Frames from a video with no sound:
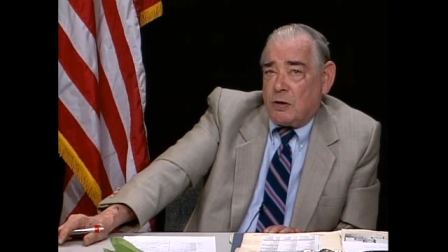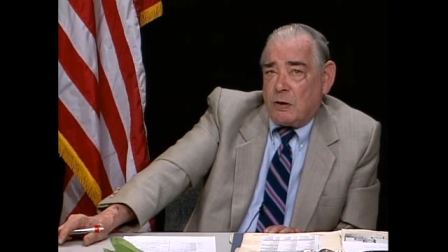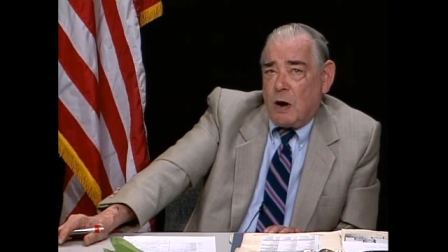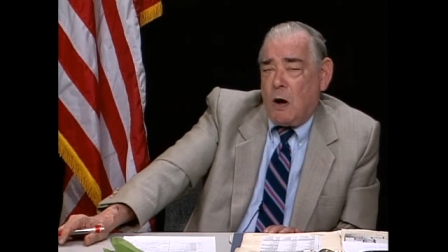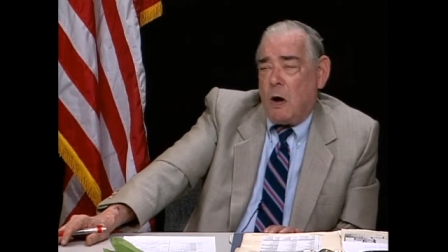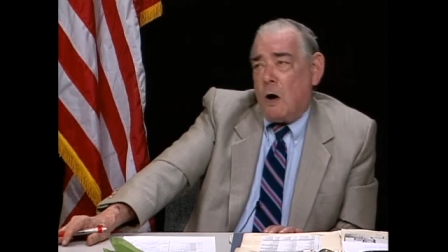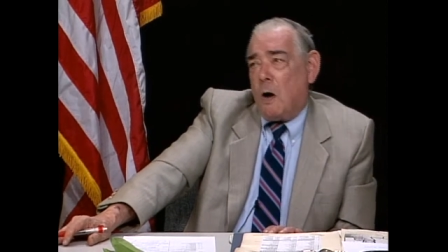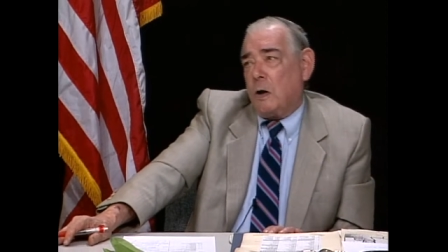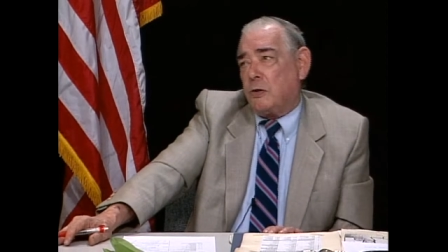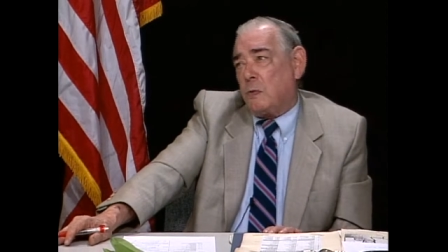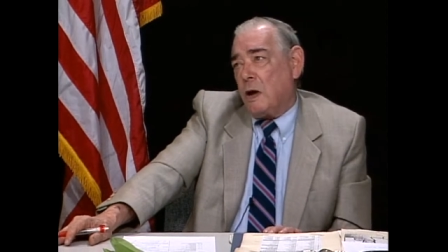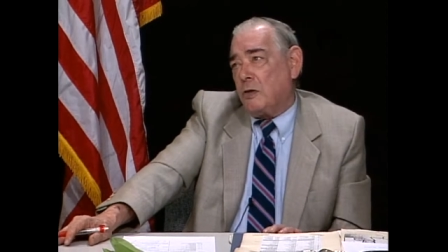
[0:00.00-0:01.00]
She said,
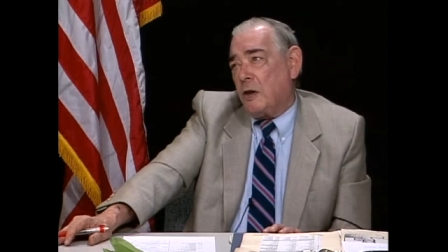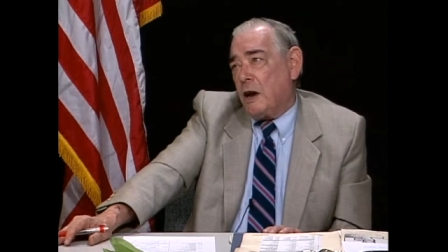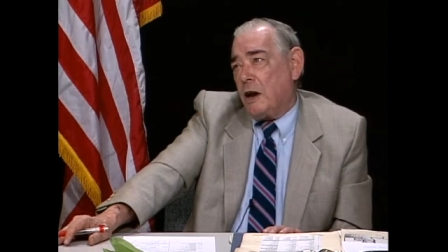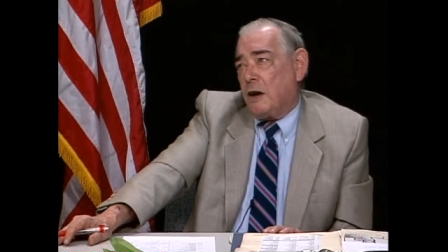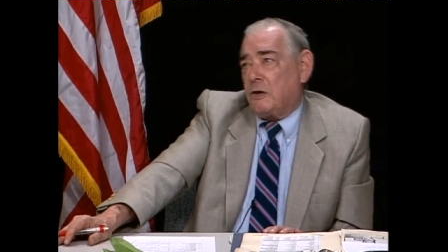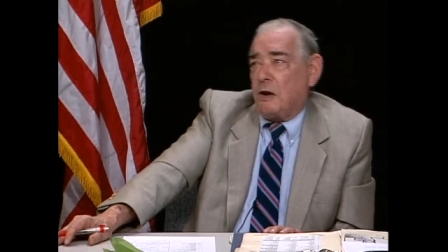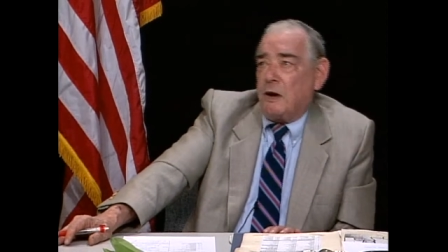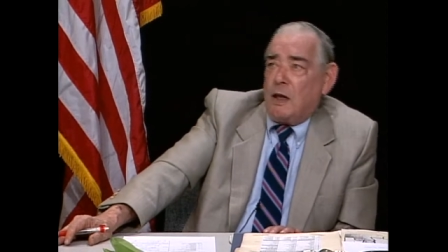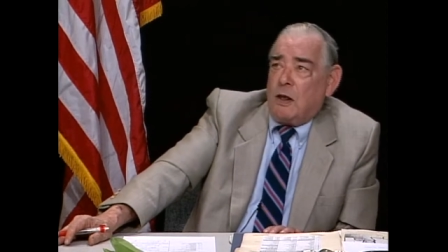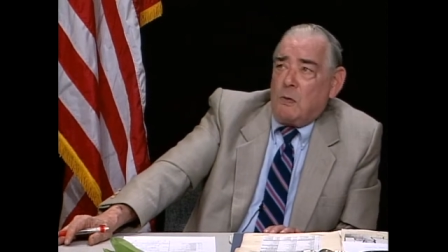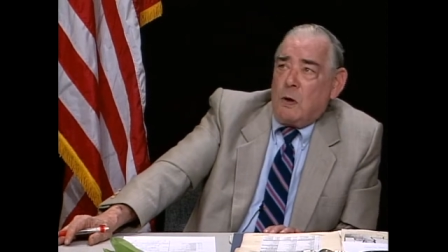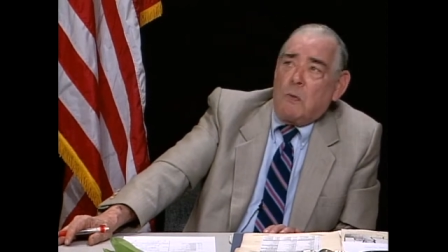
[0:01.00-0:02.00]
oh, it's one thing, it's
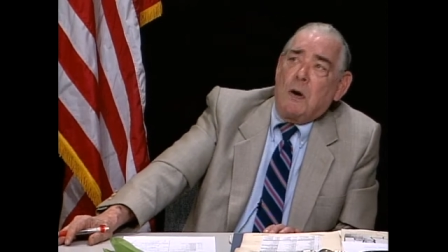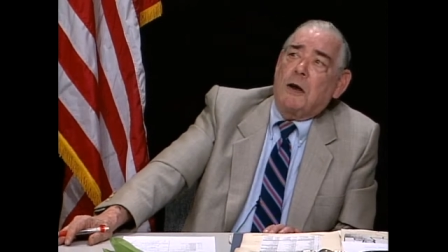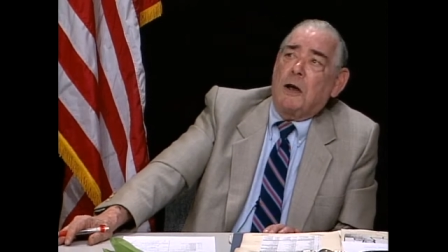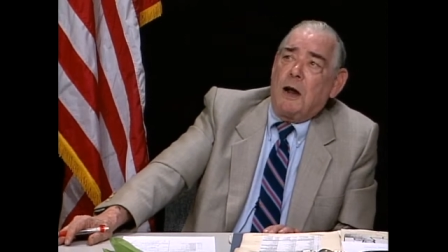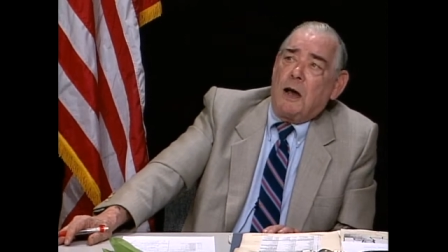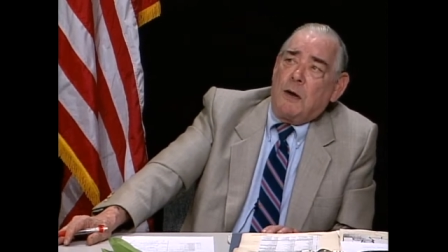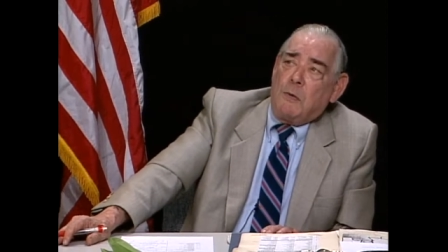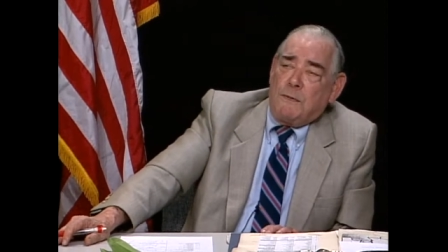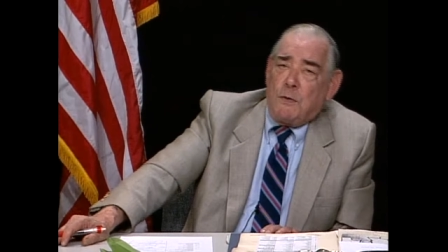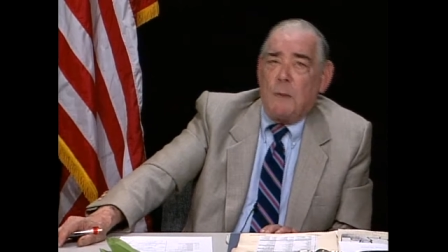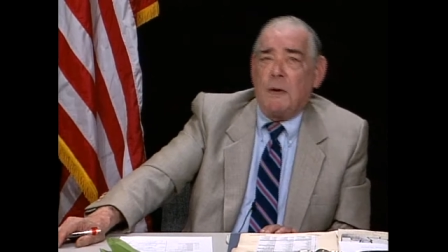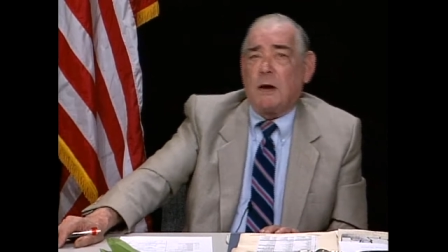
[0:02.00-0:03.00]
another. We're working on it.
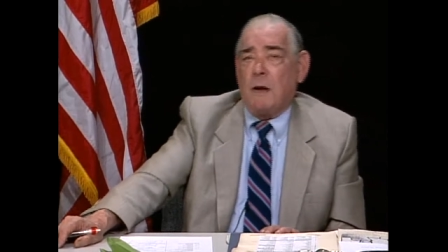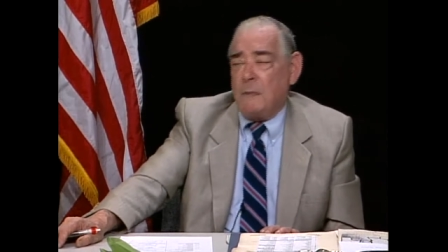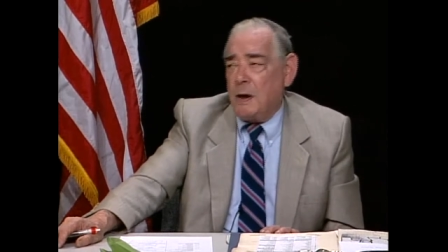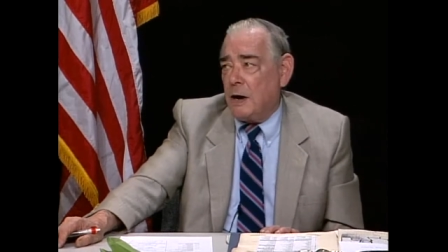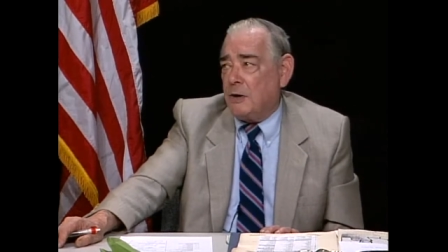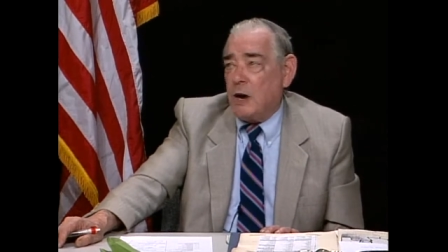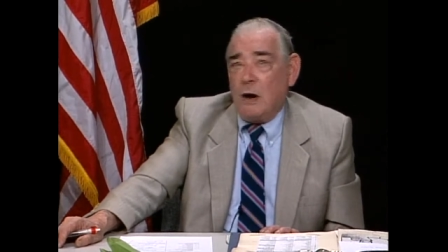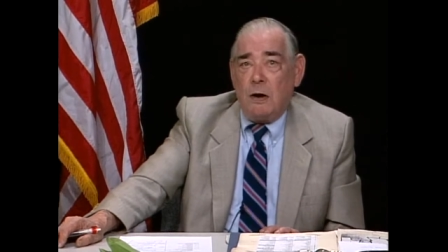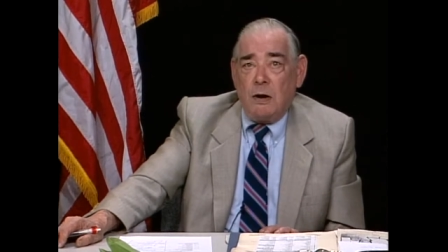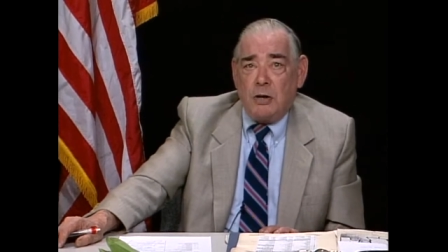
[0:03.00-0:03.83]
We're forming committees.